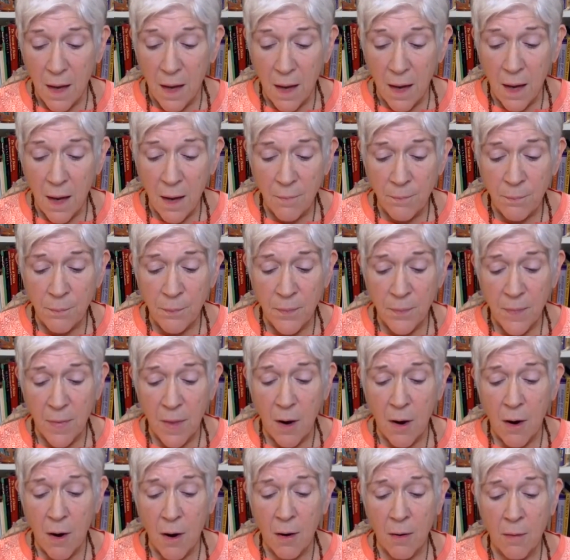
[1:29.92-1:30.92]

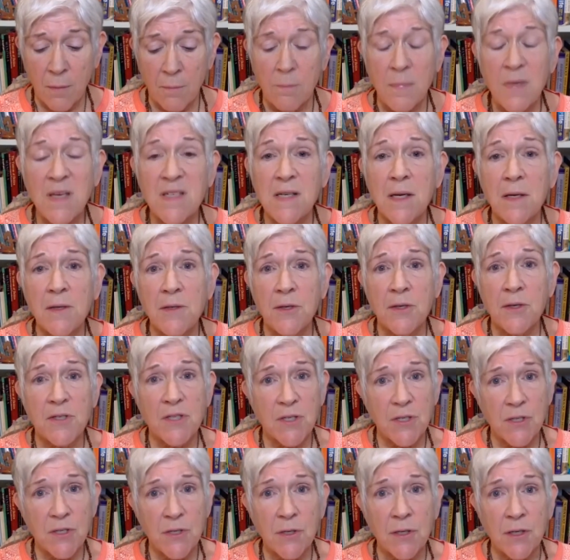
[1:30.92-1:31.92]
are
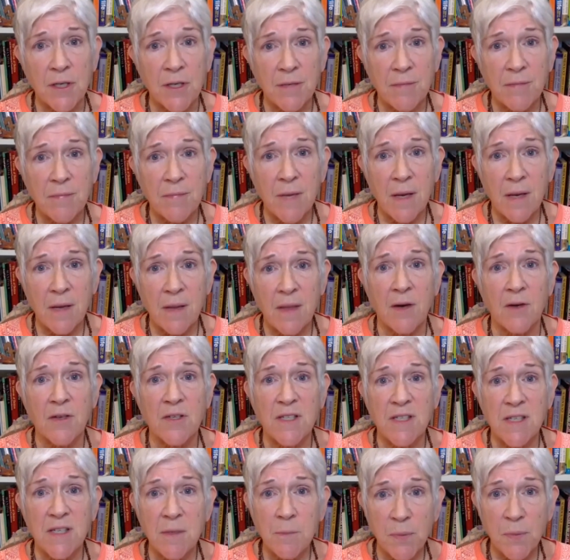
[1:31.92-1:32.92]
misunderstood, and they're
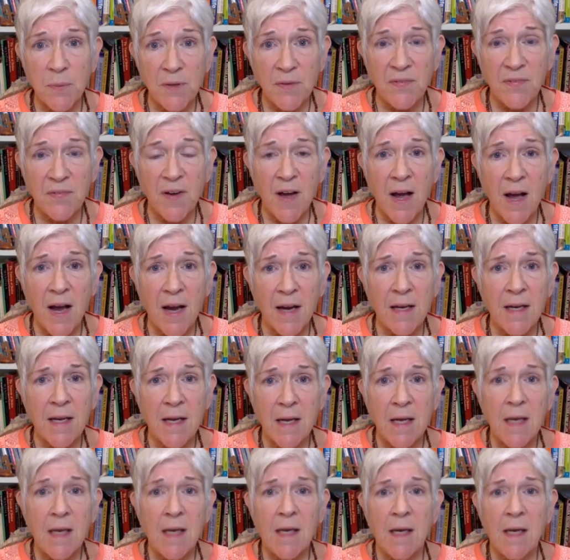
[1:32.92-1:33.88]
simplified,